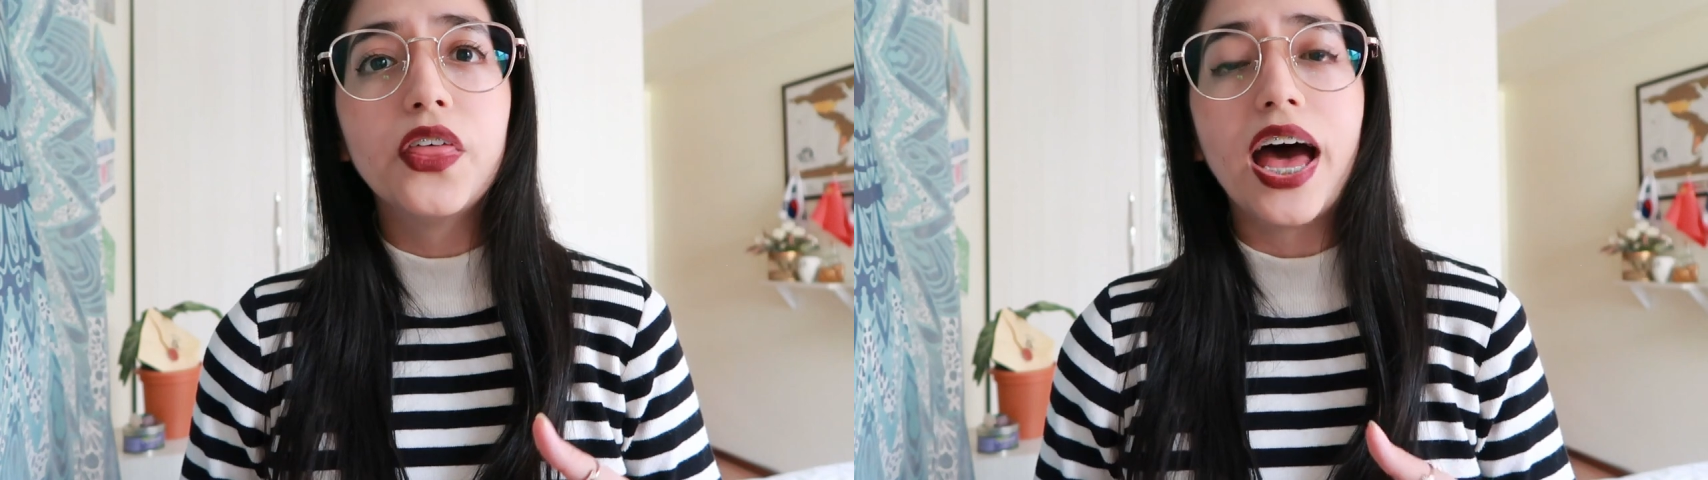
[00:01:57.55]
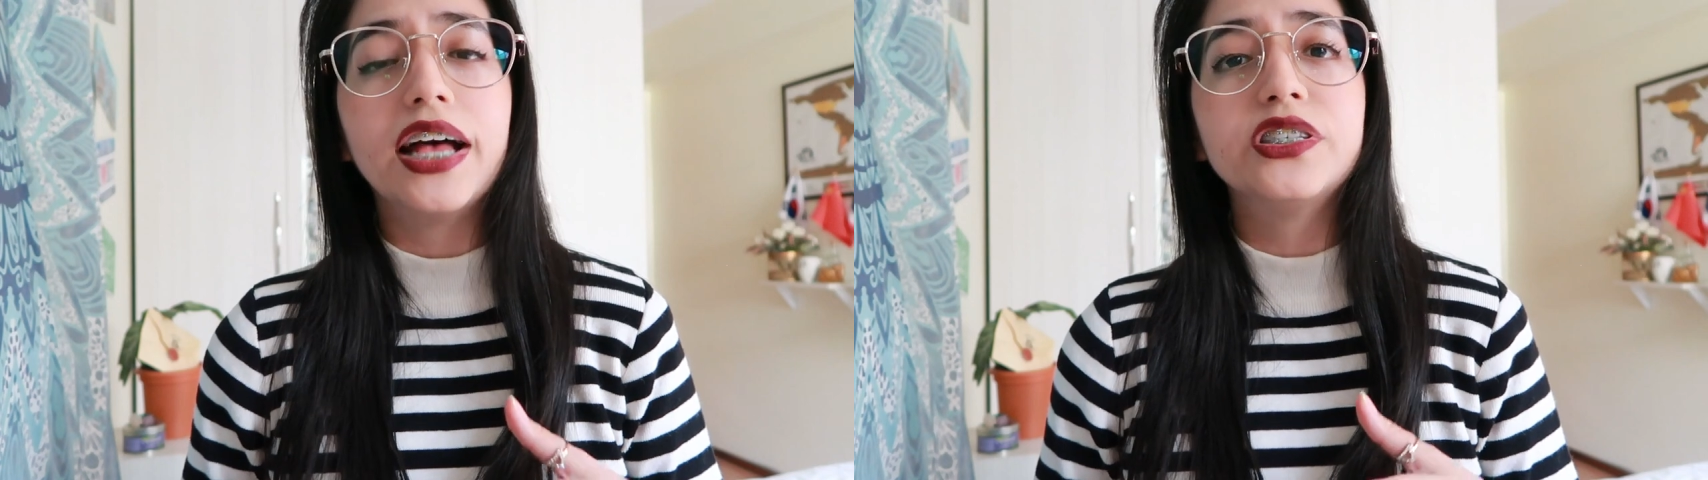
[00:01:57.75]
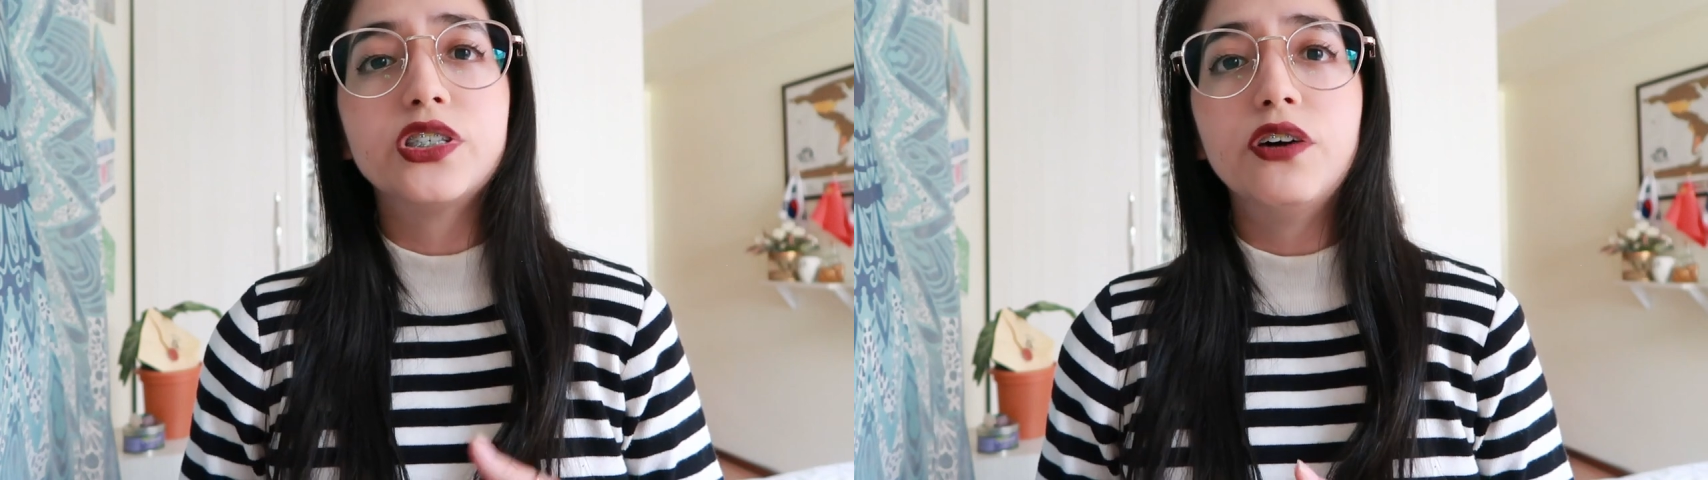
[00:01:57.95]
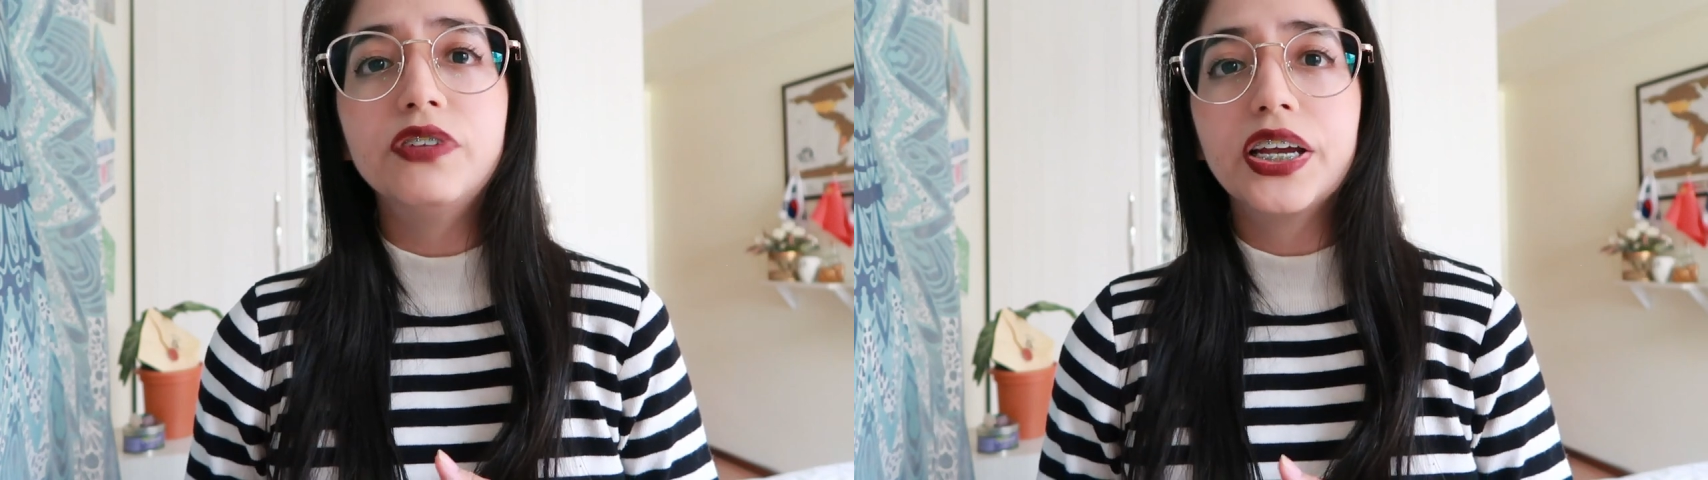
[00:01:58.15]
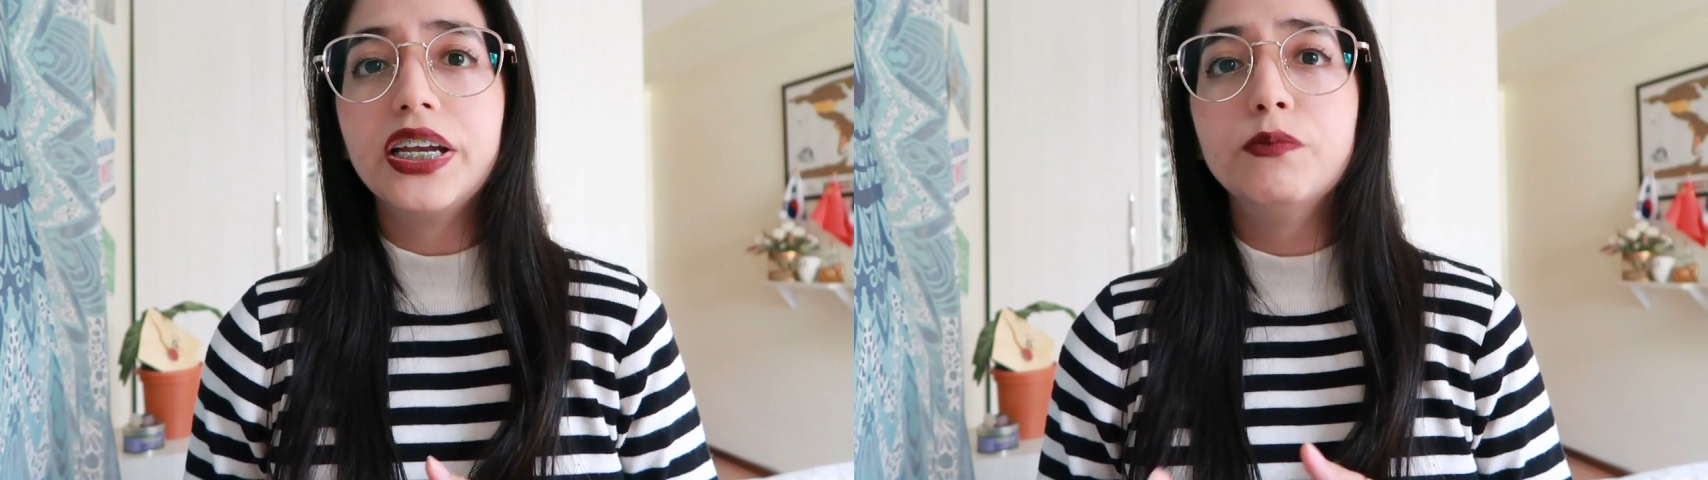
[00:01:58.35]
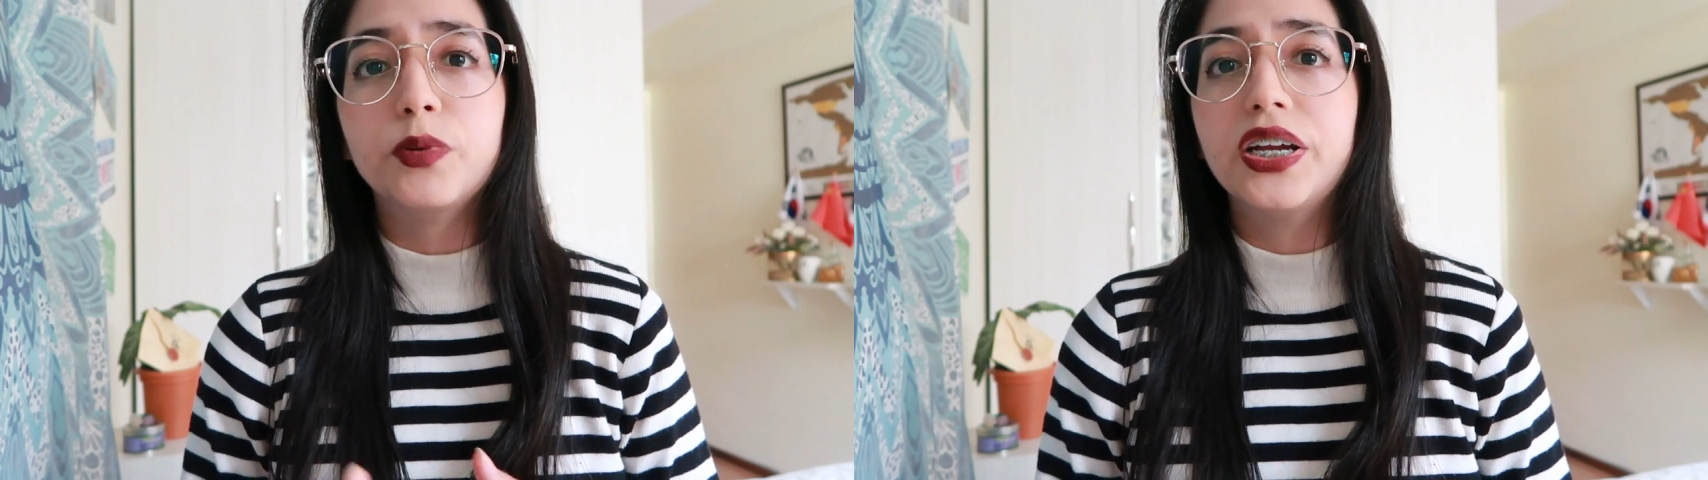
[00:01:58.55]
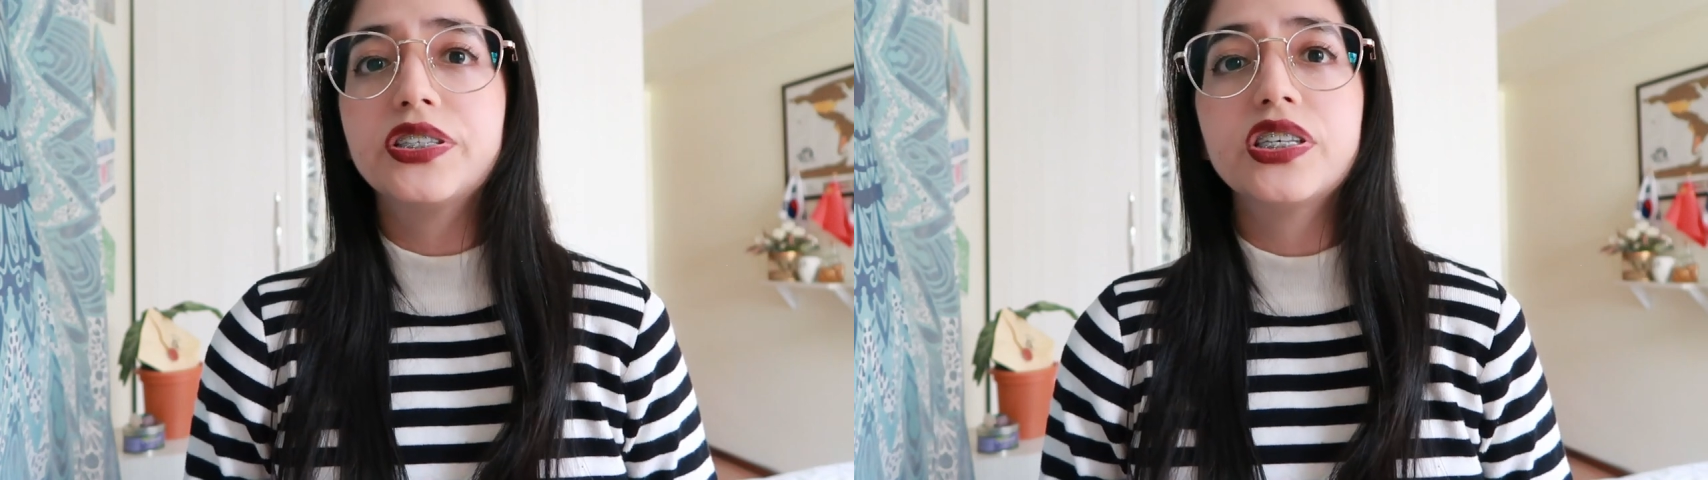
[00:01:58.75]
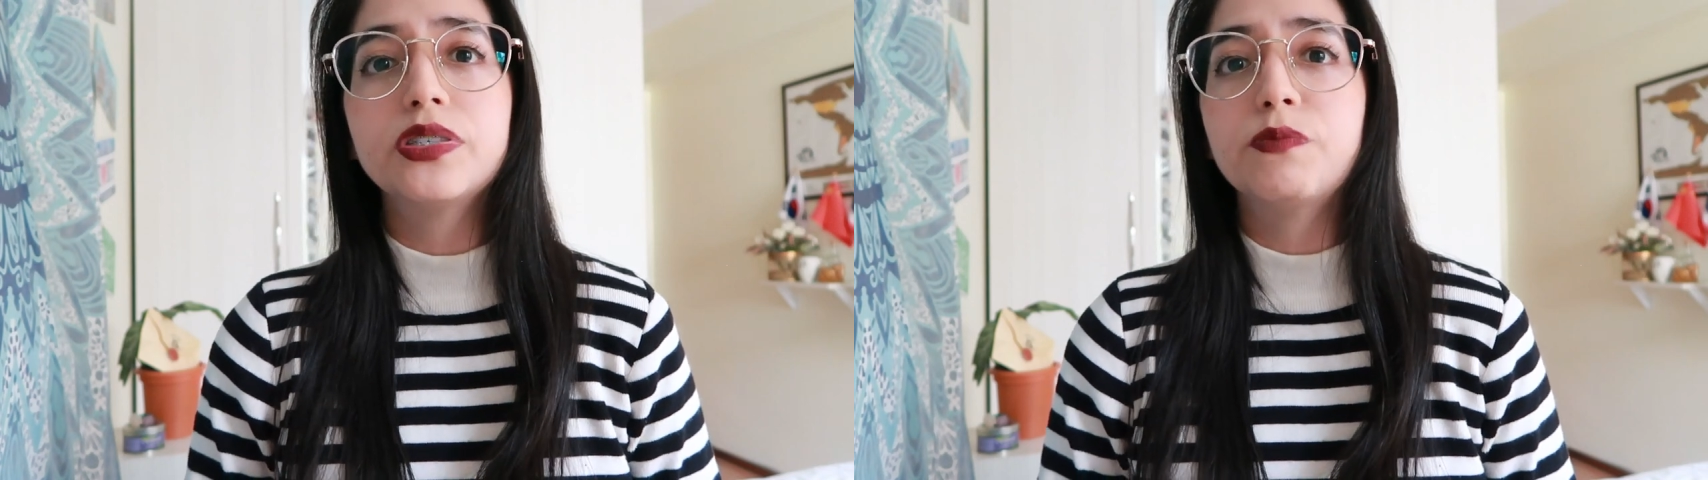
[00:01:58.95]
that self-ligating
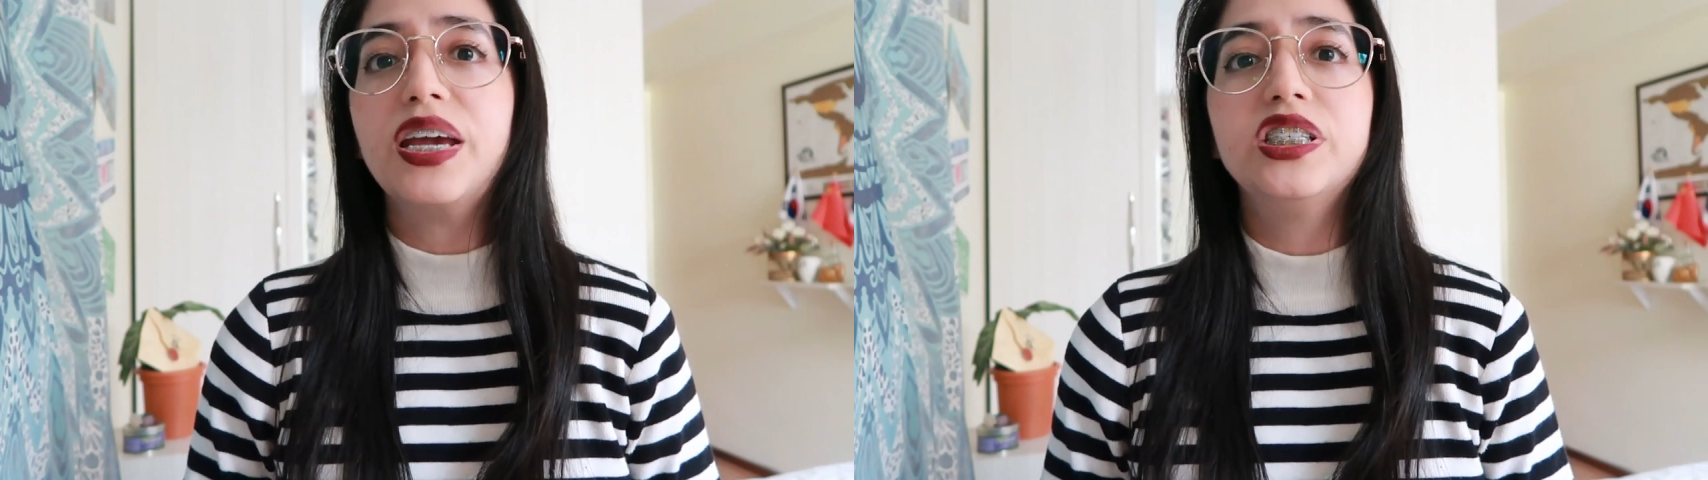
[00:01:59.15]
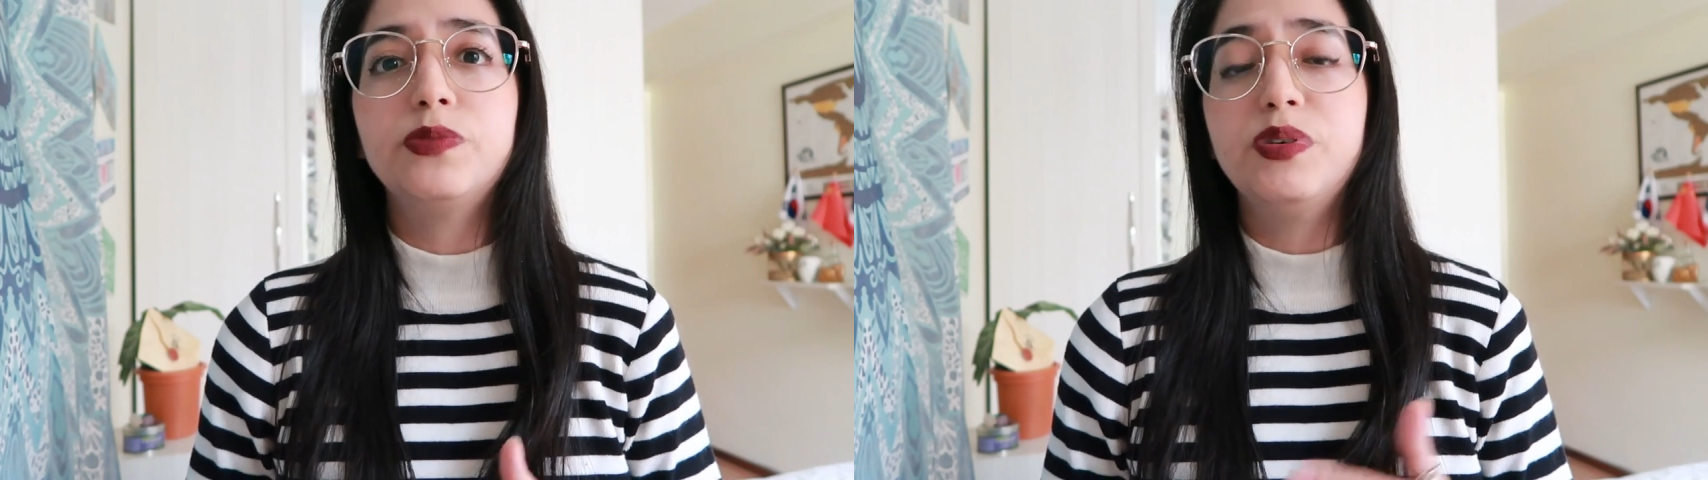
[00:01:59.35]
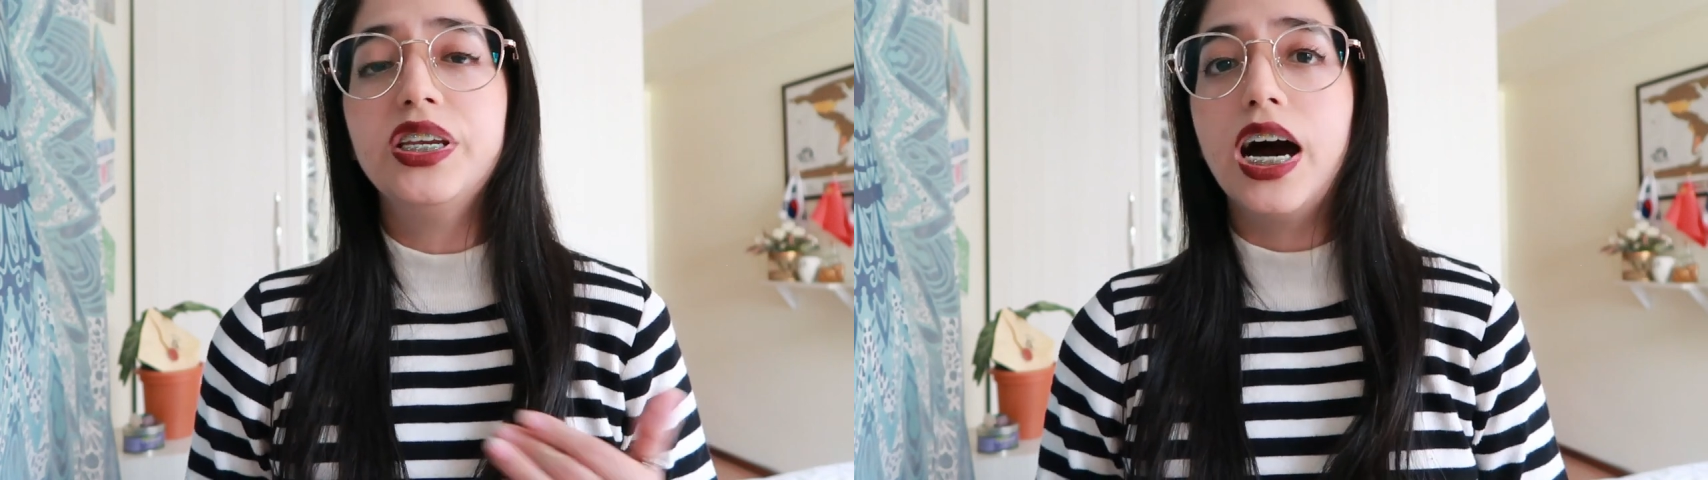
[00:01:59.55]
braces may speed